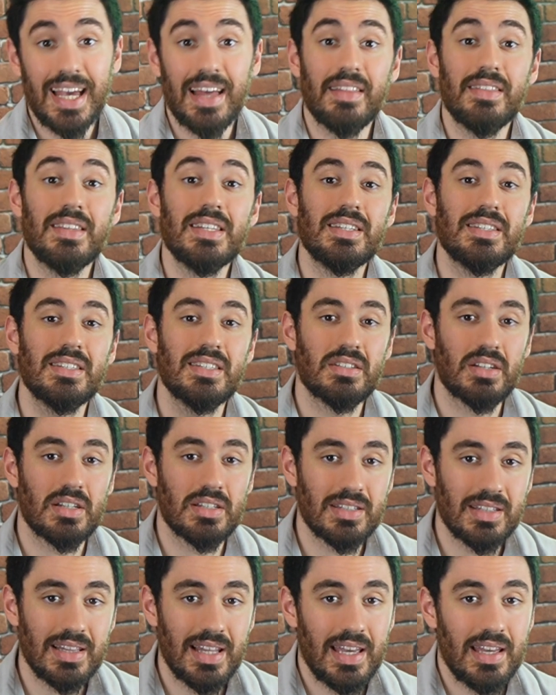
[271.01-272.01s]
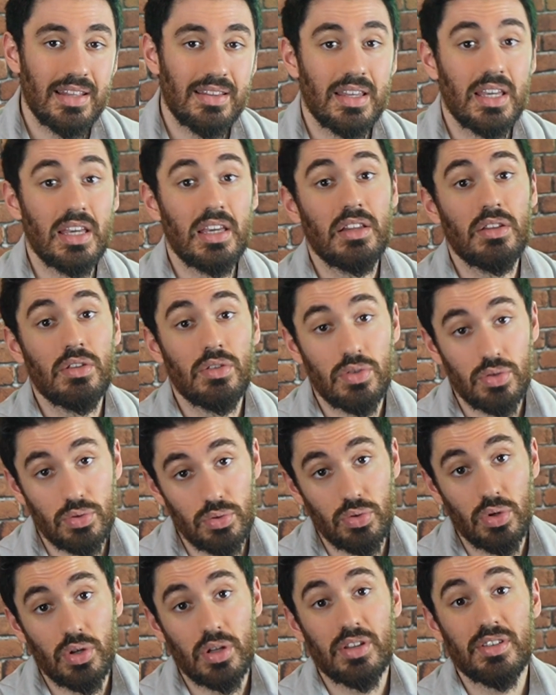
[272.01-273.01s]
This translates
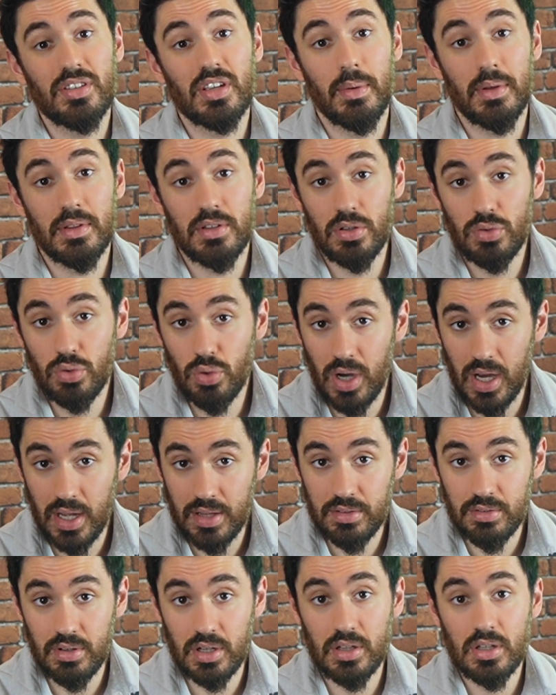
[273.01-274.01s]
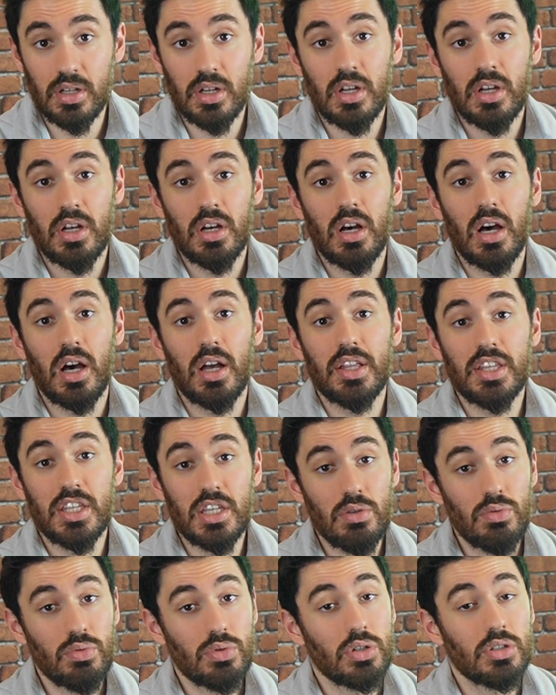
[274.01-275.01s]
into 7,200
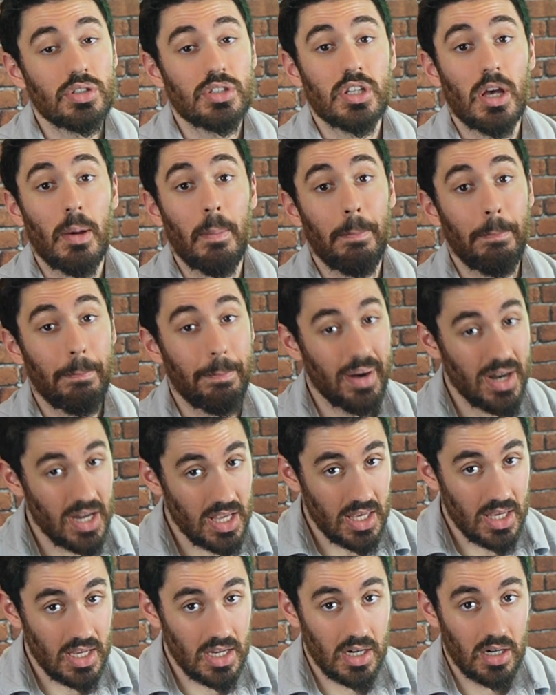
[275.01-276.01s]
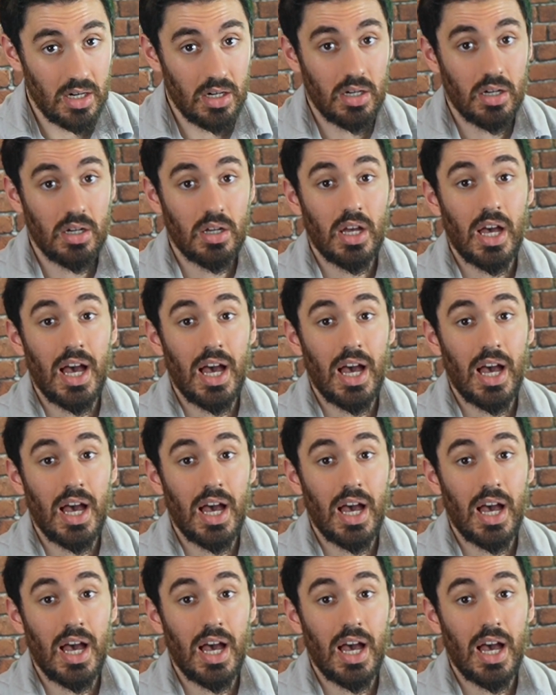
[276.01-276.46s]
euros per year,